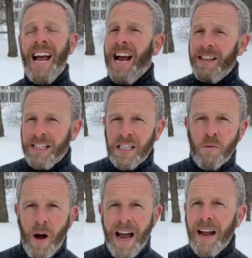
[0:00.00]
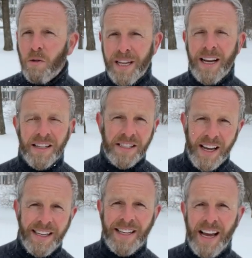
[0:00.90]
And this is why I don't take a
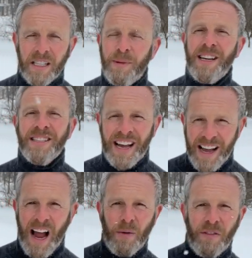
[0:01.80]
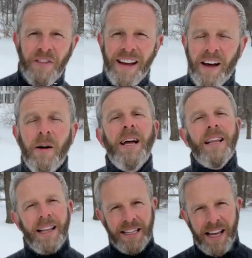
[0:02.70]
psych test, because I would fail.
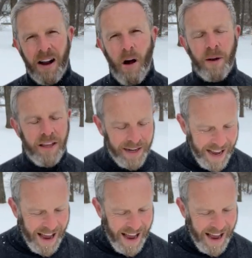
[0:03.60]
Let's get on with it.